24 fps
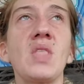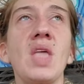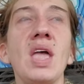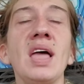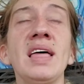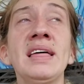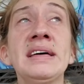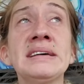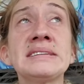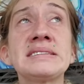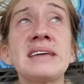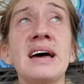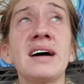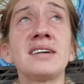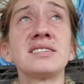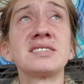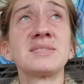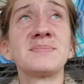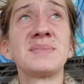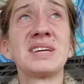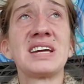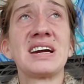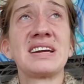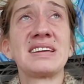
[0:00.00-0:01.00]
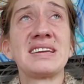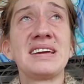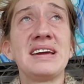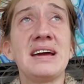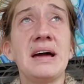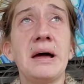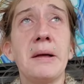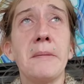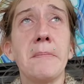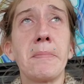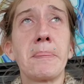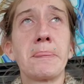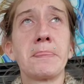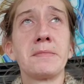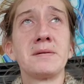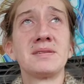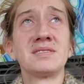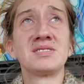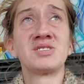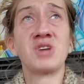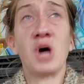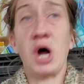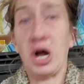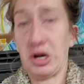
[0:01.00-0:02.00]
and it tells me I can't
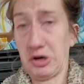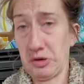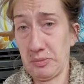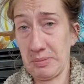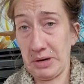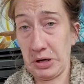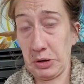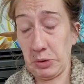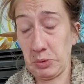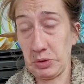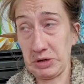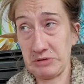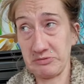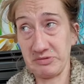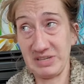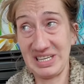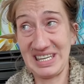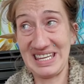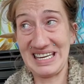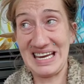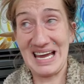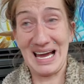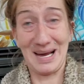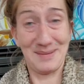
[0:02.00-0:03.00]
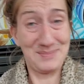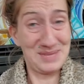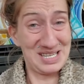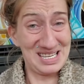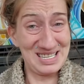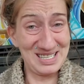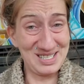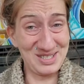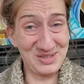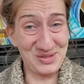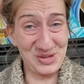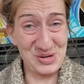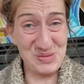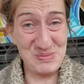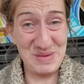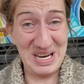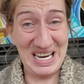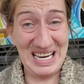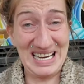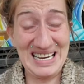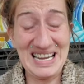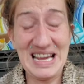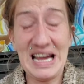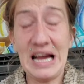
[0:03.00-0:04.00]
talk about what really happens for
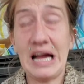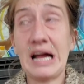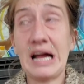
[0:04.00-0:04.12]
me